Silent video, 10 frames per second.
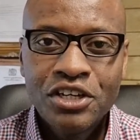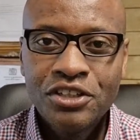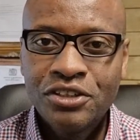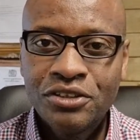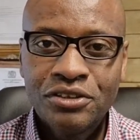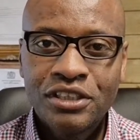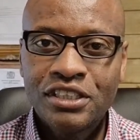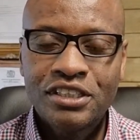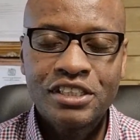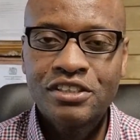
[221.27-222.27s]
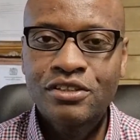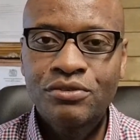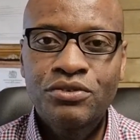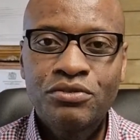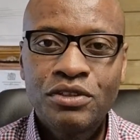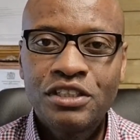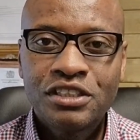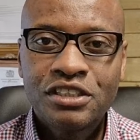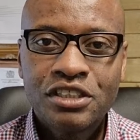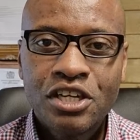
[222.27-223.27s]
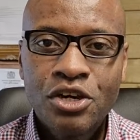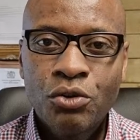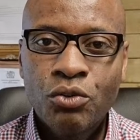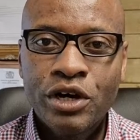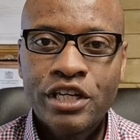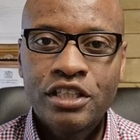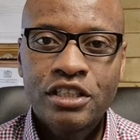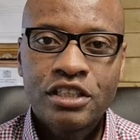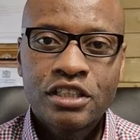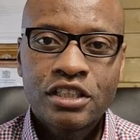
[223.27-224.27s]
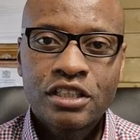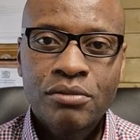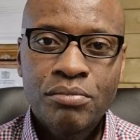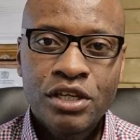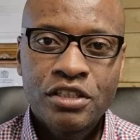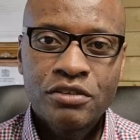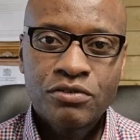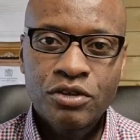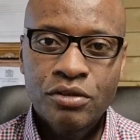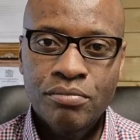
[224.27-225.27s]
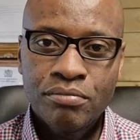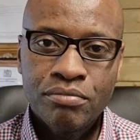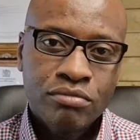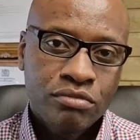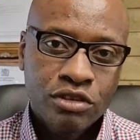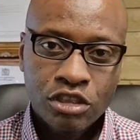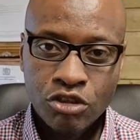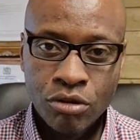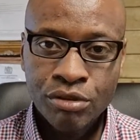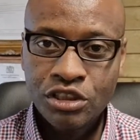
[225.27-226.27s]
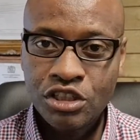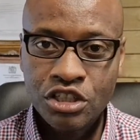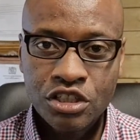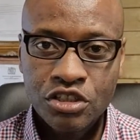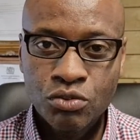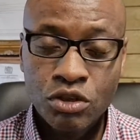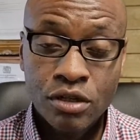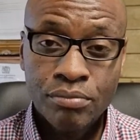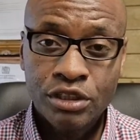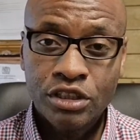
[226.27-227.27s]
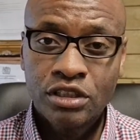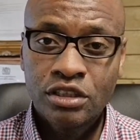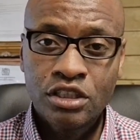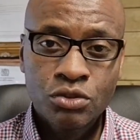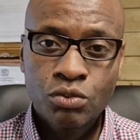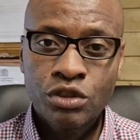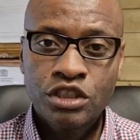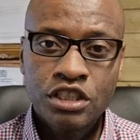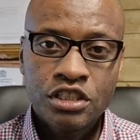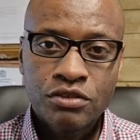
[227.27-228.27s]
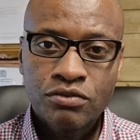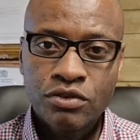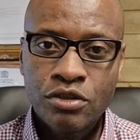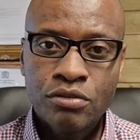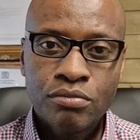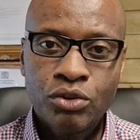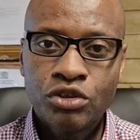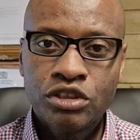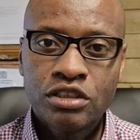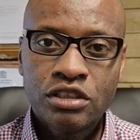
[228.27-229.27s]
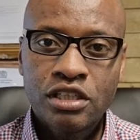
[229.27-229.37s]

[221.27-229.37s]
There's different reasons why campaigns fail. Competition as well, but this one is very important.